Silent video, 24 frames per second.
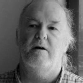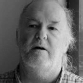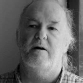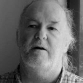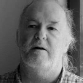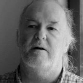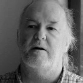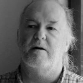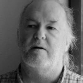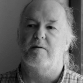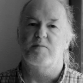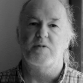
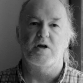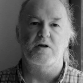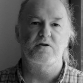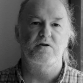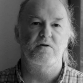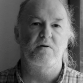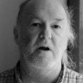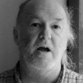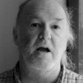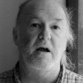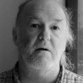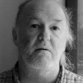I'm not
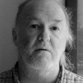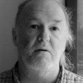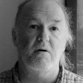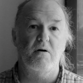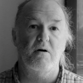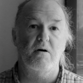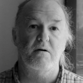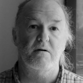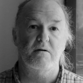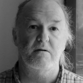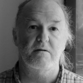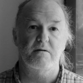sure how
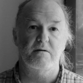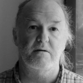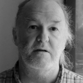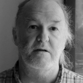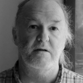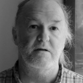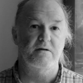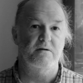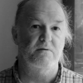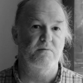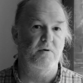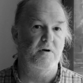long
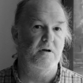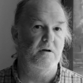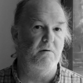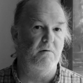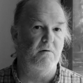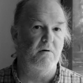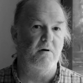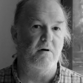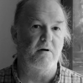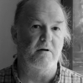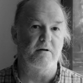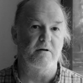this went
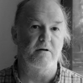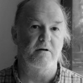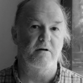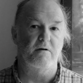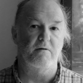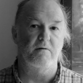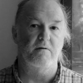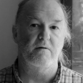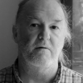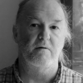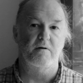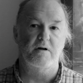on.
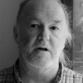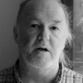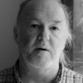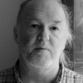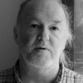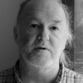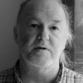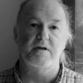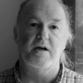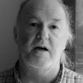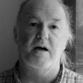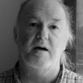A couple
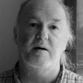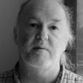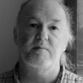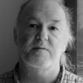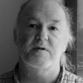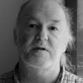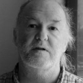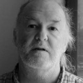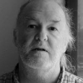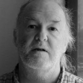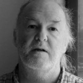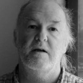of
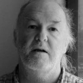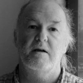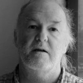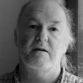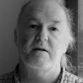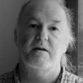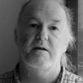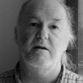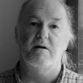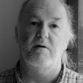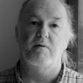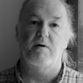times,
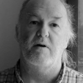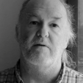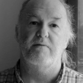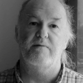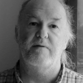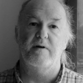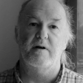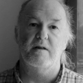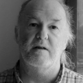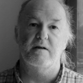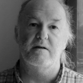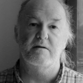I
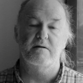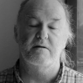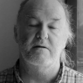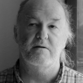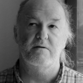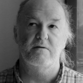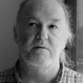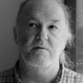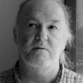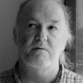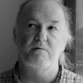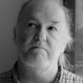fell
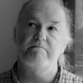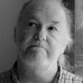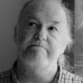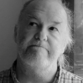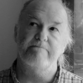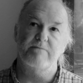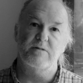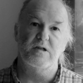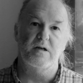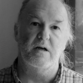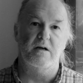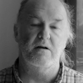into
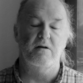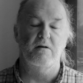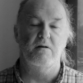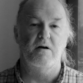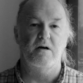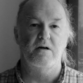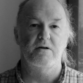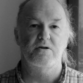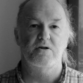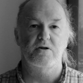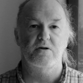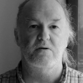
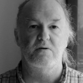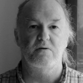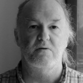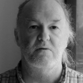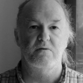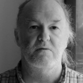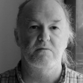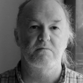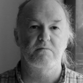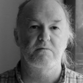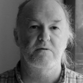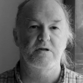
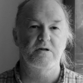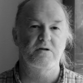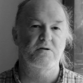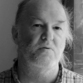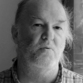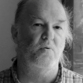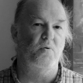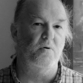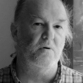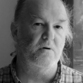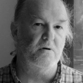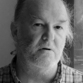psychological
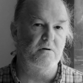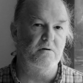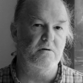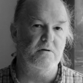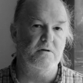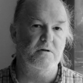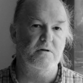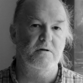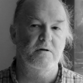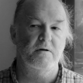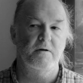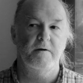
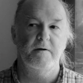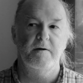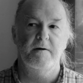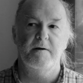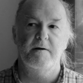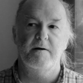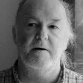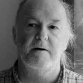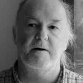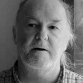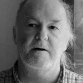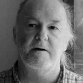disorders
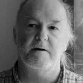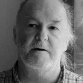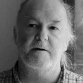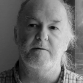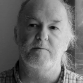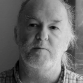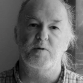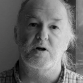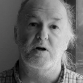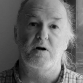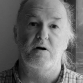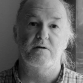
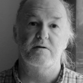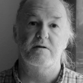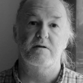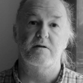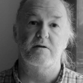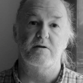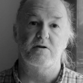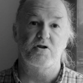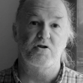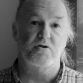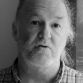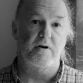because of
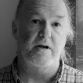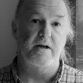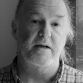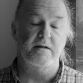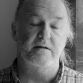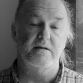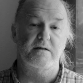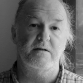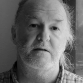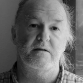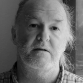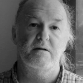the
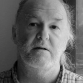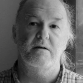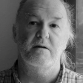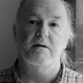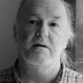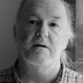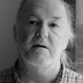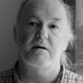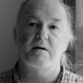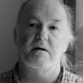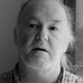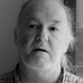stress.
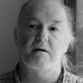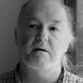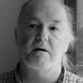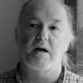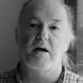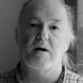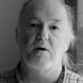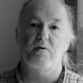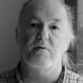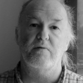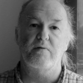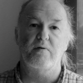
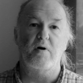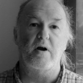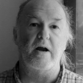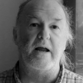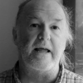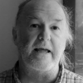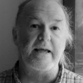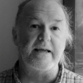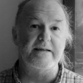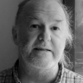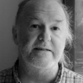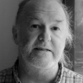I
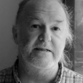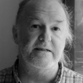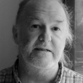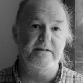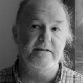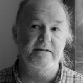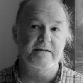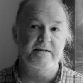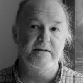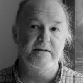overate